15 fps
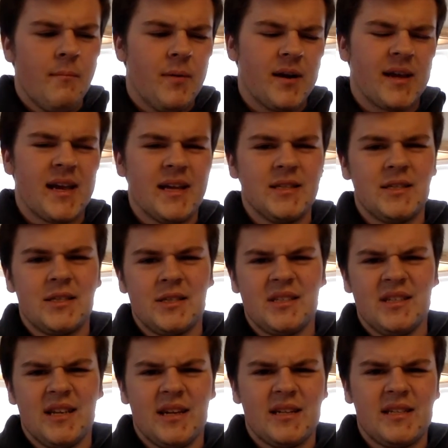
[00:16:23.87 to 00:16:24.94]
but against
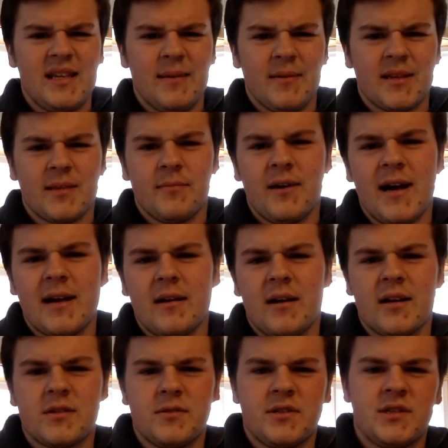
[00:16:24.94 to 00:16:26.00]
the team like the
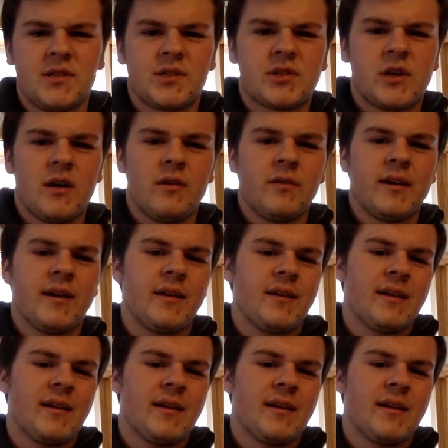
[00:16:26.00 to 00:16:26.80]
Blackhawks, which is struggling,